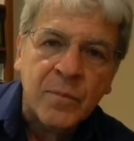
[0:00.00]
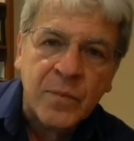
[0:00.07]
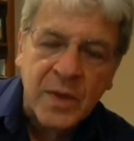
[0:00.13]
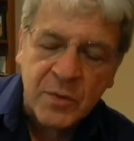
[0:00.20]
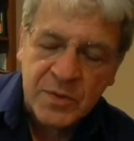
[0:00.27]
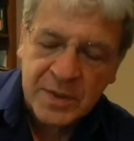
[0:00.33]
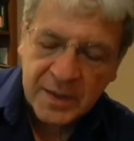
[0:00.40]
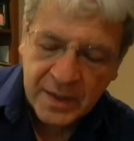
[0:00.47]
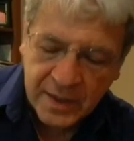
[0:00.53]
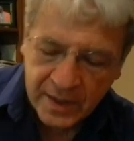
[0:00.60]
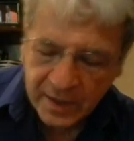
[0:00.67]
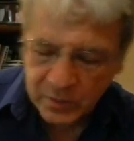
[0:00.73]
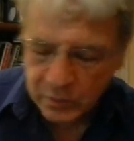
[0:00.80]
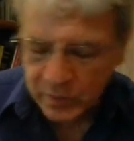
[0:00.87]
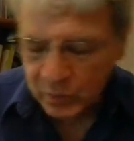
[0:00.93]
it was a
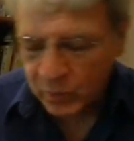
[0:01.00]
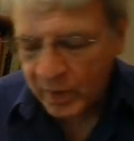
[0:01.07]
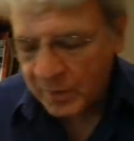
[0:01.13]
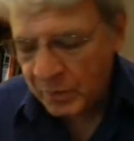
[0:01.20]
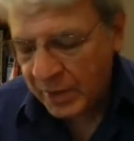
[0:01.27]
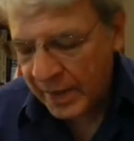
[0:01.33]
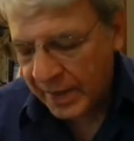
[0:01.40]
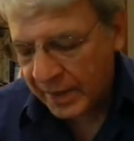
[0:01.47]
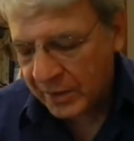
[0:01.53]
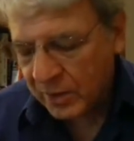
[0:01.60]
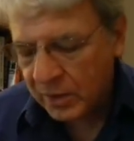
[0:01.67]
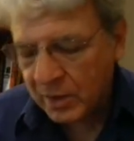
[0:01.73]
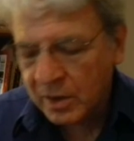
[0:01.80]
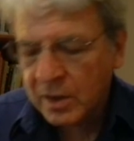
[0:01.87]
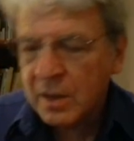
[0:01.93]
kit with one
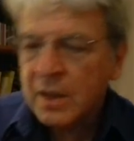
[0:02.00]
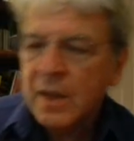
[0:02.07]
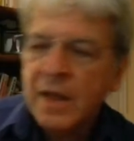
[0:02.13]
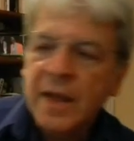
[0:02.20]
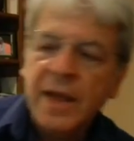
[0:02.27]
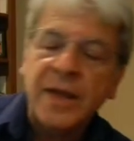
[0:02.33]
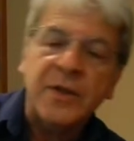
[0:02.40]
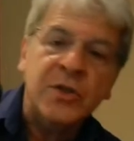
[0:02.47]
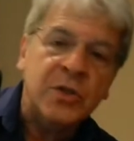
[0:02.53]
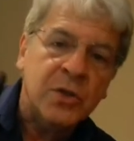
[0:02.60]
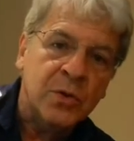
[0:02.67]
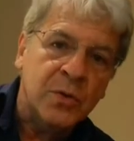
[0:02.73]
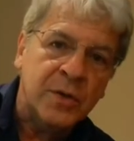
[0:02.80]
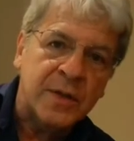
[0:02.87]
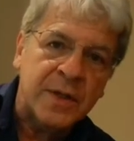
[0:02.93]
panel and
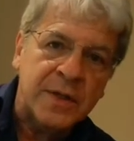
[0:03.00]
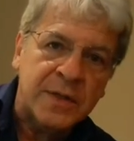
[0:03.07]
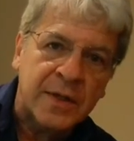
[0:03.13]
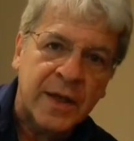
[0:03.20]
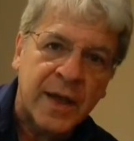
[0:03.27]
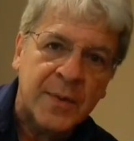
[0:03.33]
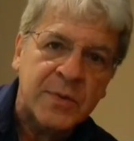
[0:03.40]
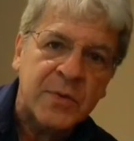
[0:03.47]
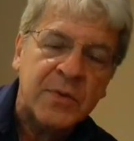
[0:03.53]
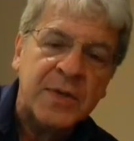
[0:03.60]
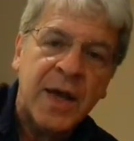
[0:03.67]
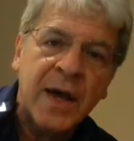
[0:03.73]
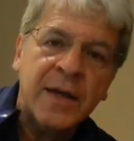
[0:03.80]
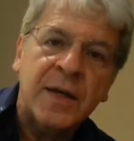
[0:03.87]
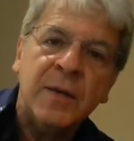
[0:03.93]
2 of these lamps. It was
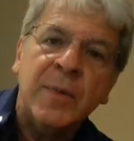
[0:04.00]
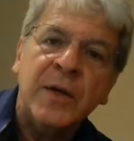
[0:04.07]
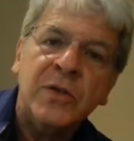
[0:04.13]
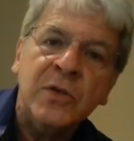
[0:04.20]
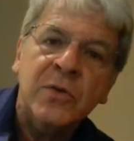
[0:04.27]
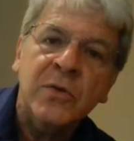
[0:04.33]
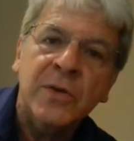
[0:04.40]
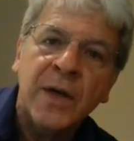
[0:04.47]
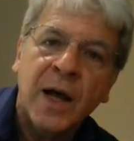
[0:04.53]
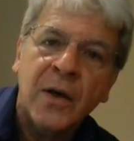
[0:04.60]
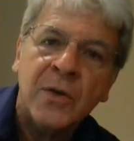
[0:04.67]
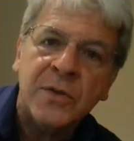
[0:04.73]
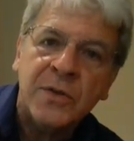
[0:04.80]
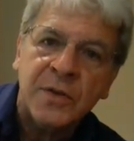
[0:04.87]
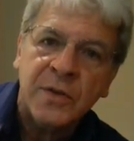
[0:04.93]
adding about
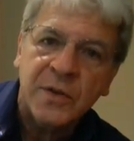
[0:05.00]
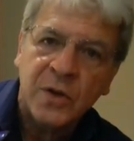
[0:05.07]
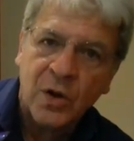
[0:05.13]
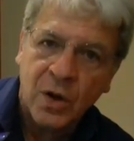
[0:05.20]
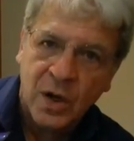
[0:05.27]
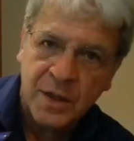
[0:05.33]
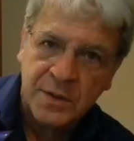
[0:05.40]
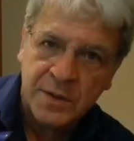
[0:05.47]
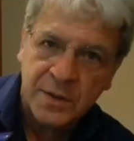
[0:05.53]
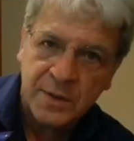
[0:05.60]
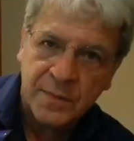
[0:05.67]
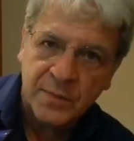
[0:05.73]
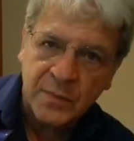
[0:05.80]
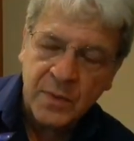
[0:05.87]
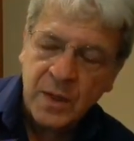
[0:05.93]
$2 to the
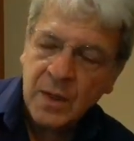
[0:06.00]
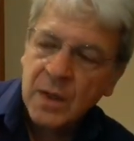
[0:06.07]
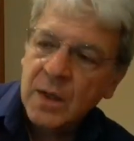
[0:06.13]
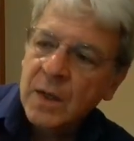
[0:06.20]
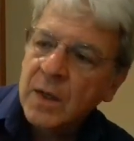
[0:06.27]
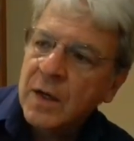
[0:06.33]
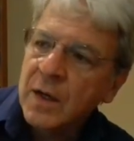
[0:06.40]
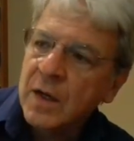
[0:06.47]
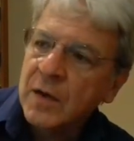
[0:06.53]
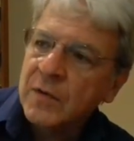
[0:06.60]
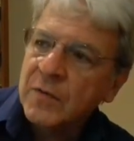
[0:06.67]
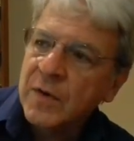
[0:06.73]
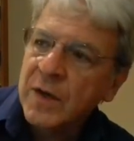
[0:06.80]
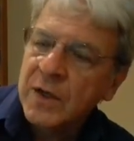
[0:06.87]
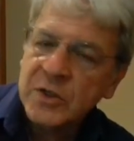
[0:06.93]
cost
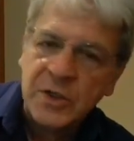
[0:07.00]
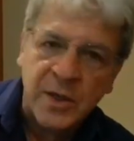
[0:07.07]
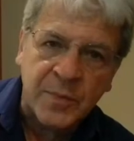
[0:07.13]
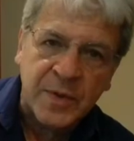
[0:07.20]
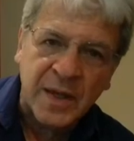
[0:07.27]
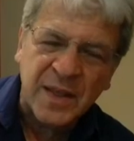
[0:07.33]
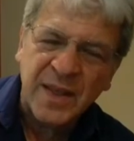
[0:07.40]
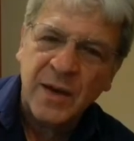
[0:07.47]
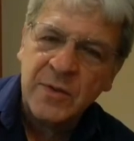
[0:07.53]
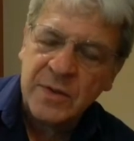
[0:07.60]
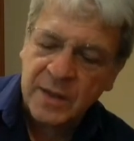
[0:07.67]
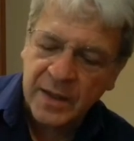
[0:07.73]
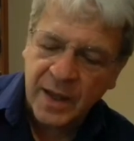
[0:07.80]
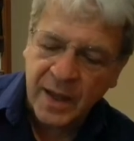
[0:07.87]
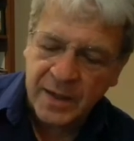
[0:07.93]
of shipping it. And that was
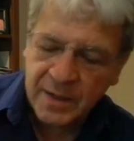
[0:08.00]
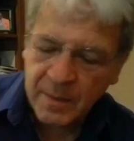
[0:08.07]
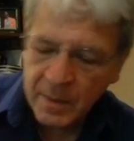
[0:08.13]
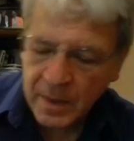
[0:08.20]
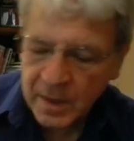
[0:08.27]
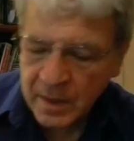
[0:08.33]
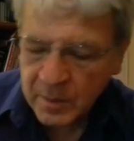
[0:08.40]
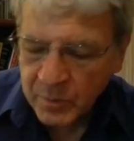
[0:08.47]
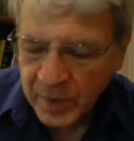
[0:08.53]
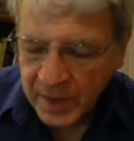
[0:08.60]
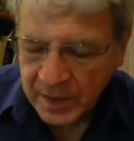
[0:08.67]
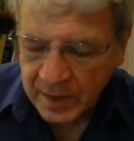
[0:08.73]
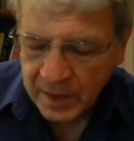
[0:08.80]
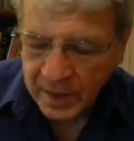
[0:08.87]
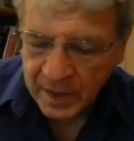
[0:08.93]
a lot.
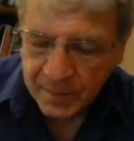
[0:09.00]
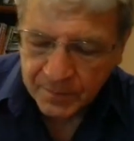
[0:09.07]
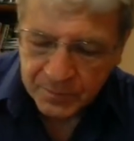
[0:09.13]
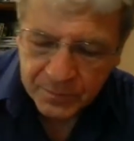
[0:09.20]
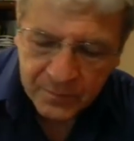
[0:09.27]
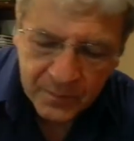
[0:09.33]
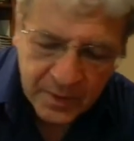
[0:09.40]
But